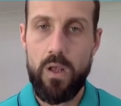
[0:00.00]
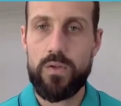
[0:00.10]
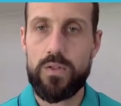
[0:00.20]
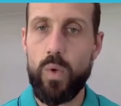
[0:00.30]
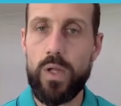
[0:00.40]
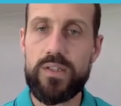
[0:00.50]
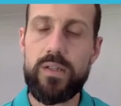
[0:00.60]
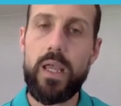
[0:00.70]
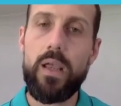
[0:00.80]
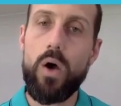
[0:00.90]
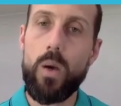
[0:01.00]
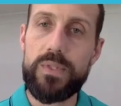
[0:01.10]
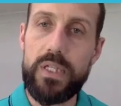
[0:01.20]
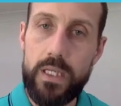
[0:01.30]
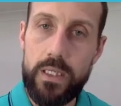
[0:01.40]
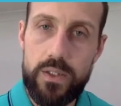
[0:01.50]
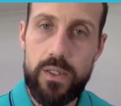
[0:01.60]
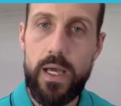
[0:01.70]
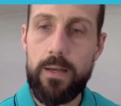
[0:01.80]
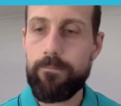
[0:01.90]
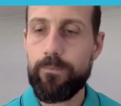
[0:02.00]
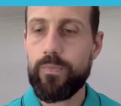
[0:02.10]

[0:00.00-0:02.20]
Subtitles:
So once they opt into that,